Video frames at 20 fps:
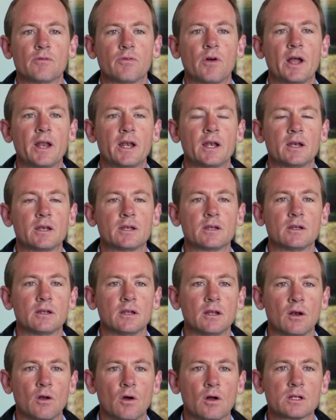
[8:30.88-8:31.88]

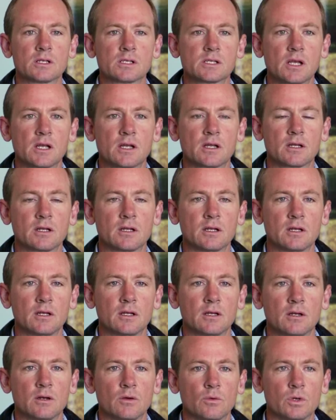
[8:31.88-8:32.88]
an answer
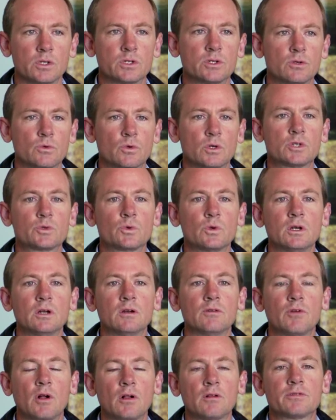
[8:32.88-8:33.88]
which will
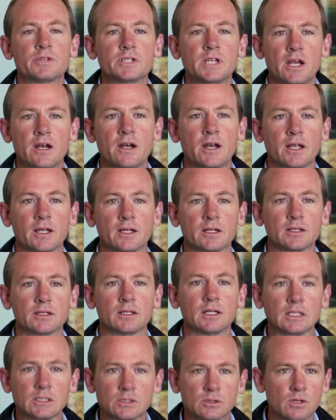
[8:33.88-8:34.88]
involve sharing.
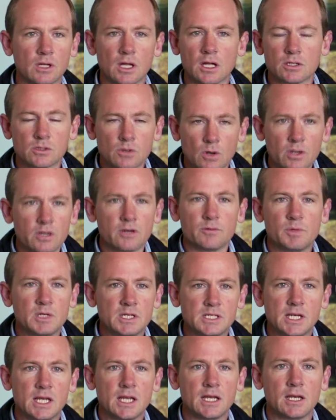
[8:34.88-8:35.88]
It's got to be
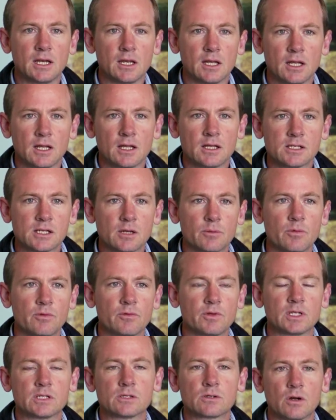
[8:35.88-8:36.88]
shared. Some
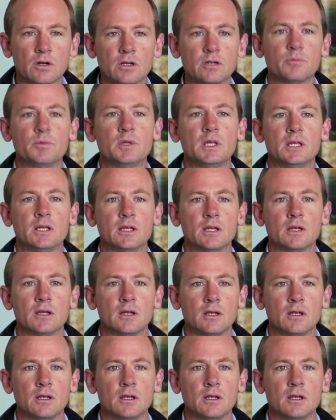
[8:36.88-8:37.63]
of it's got to be